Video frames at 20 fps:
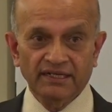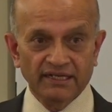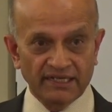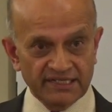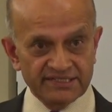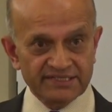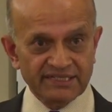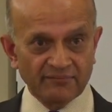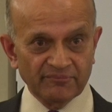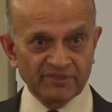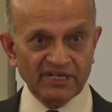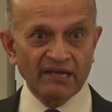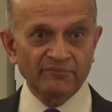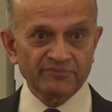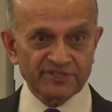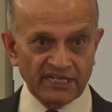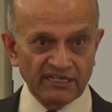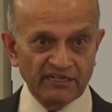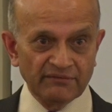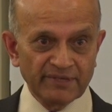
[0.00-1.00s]
is
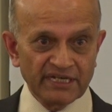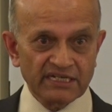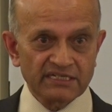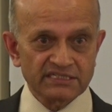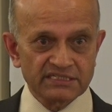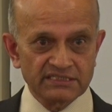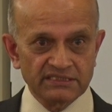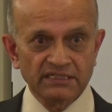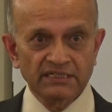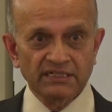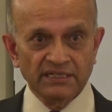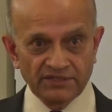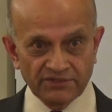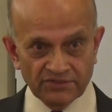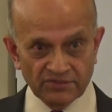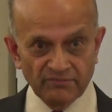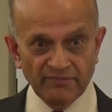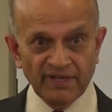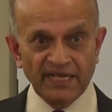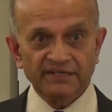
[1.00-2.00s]
sometimes inimical
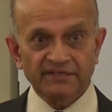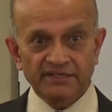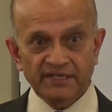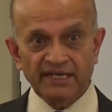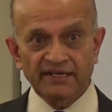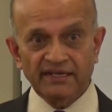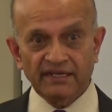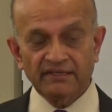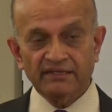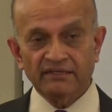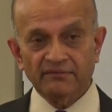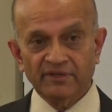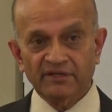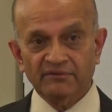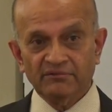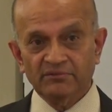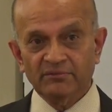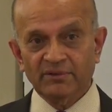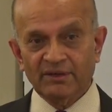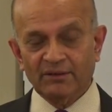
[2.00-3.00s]
to maintaining the
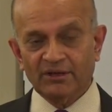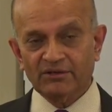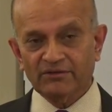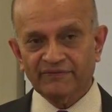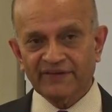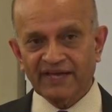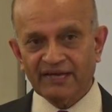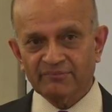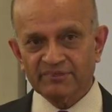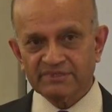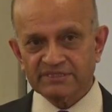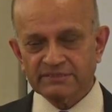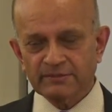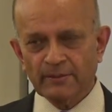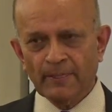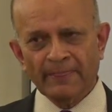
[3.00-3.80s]
minimum amount of capital.